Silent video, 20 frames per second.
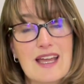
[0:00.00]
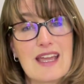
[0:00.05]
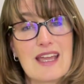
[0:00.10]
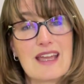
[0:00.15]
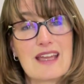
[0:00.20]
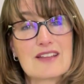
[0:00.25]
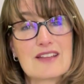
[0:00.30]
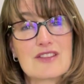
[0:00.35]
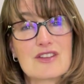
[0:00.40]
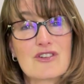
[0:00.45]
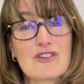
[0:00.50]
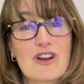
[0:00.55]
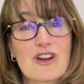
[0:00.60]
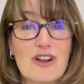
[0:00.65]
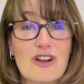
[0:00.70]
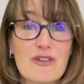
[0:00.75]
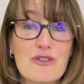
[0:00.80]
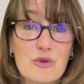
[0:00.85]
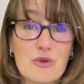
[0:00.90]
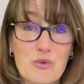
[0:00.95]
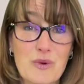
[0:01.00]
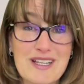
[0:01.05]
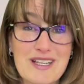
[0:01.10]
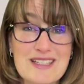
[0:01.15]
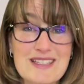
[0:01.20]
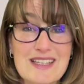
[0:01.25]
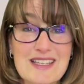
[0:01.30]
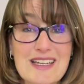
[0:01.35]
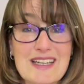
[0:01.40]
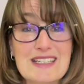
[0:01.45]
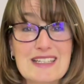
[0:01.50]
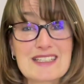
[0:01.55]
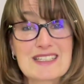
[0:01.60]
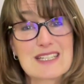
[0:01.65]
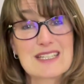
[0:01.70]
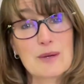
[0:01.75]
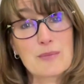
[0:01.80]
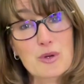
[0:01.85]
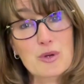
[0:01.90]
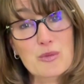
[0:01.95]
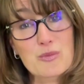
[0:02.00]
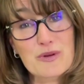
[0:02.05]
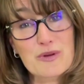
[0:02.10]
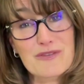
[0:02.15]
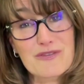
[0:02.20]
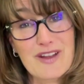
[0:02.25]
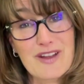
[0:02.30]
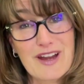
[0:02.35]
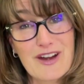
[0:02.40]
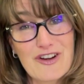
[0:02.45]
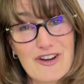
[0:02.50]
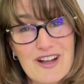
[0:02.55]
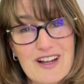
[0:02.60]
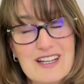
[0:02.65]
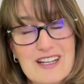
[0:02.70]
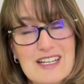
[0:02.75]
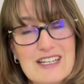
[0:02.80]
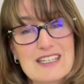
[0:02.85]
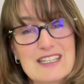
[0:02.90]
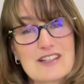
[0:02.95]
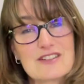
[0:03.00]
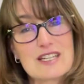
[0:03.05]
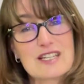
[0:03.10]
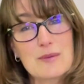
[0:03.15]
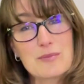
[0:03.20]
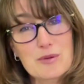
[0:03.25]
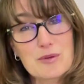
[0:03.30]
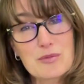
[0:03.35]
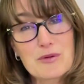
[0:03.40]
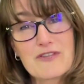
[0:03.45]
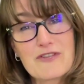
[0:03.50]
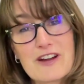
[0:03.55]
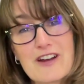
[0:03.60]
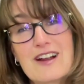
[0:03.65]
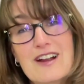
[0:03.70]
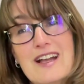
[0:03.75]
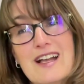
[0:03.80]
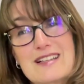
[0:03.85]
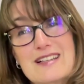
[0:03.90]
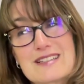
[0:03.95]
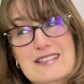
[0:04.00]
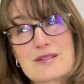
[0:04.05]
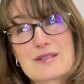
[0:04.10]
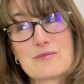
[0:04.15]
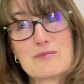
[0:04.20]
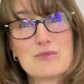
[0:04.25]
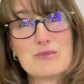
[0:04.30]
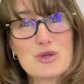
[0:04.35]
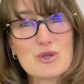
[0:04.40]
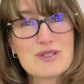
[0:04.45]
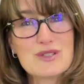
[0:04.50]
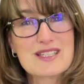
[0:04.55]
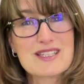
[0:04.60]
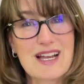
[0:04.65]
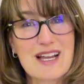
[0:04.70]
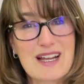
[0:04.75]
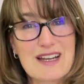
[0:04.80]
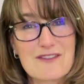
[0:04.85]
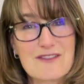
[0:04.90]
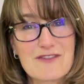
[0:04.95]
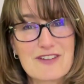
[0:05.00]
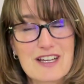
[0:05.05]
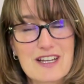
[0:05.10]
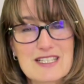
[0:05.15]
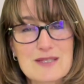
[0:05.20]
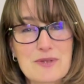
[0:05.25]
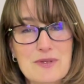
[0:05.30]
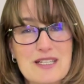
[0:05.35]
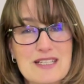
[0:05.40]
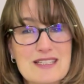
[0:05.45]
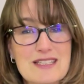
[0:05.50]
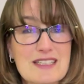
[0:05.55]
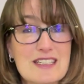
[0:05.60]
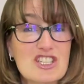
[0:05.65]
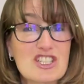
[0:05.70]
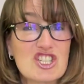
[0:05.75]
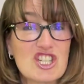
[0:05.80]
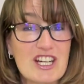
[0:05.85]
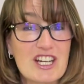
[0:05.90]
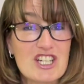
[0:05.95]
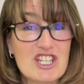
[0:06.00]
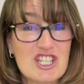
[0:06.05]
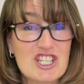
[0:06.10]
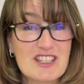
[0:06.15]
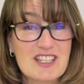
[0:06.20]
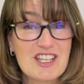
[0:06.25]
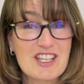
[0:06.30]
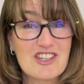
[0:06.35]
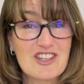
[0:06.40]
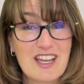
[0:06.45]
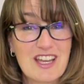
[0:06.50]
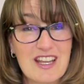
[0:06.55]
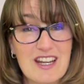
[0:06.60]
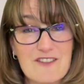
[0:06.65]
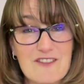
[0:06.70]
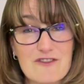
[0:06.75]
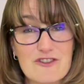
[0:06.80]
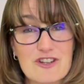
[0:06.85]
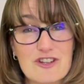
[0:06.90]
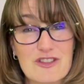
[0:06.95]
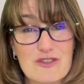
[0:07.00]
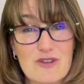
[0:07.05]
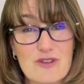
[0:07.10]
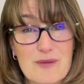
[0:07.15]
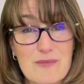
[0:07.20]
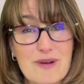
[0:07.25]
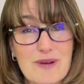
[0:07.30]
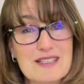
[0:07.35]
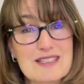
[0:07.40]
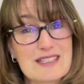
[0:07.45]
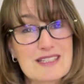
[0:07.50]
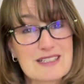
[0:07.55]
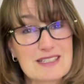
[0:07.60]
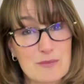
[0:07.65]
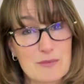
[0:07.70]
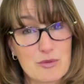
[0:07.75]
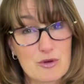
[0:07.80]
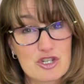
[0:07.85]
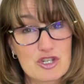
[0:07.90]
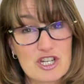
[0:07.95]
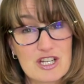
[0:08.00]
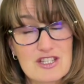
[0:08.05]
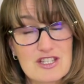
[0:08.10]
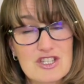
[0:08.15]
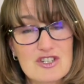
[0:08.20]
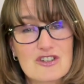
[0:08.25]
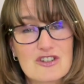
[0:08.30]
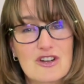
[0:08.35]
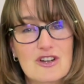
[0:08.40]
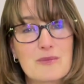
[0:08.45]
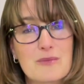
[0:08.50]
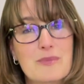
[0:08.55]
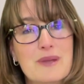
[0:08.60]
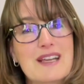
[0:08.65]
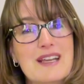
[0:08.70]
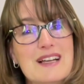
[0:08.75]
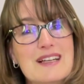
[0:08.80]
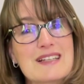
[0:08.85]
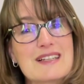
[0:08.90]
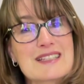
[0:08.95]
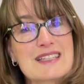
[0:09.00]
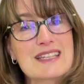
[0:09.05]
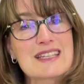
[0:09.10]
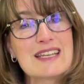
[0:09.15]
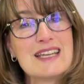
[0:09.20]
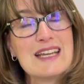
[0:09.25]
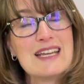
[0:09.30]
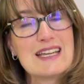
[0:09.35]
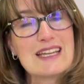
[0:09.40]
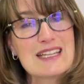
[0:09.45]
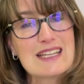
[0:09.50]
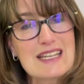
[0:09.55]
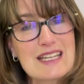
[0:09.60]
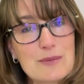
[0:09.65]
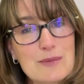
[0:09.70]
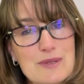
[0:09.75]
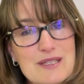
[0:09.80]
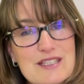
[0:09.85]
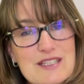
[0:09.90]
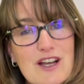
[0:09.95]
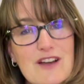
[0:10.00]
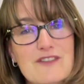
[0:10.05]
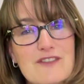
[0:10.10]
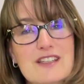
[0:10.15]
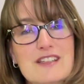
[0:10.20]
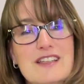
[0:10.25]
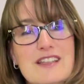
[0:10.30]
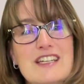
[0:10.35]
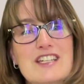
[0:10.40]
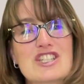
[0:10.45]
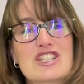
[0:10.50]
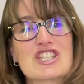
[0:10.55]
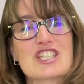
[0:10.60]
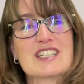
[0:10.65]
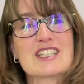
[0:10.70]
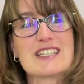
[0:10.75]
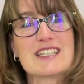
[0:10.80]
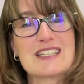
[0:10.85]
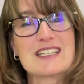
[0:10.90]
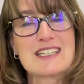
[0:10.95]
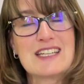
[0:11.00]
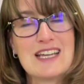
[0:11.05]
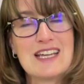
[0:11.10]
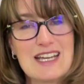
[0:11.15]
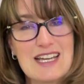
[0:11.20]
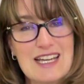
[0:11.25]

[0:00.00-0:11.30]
And there are other ways like Depo-Provera. Now, Depo-Provera has some mood side effects, but it's an injection that you get every 3 months. It's a progesterone, and because it inhibits ovulation